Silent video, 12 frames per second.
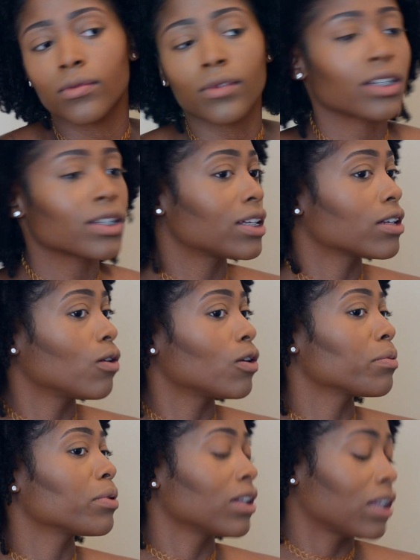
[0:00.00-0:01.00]
I just like to go
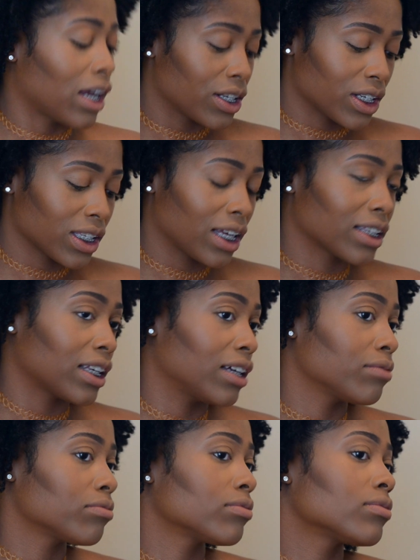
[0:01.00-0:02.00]
in and put a line just like
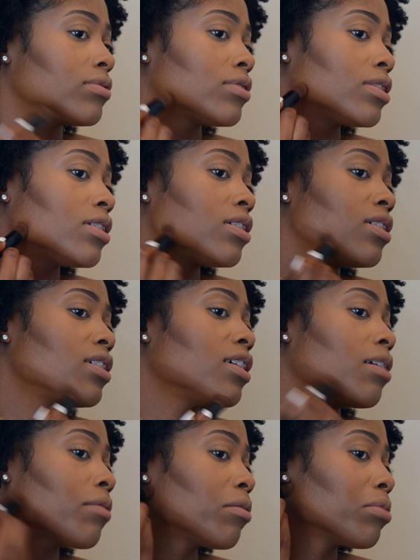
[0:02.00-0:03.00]
that.
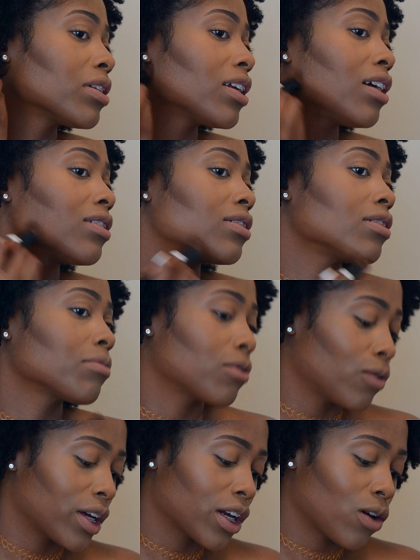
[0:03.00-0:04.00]
And I'm gonna blend it out later. I'm
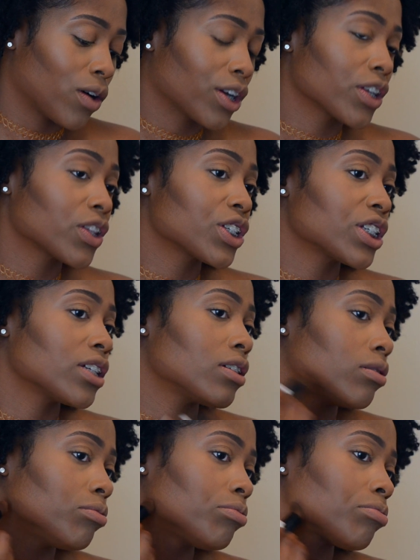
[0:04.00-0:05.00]
going to go under the
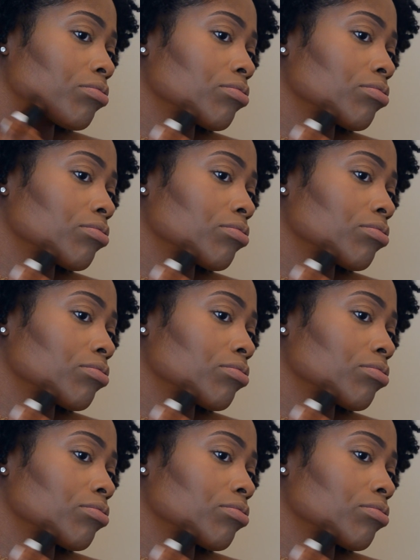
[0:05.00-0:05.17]
chin.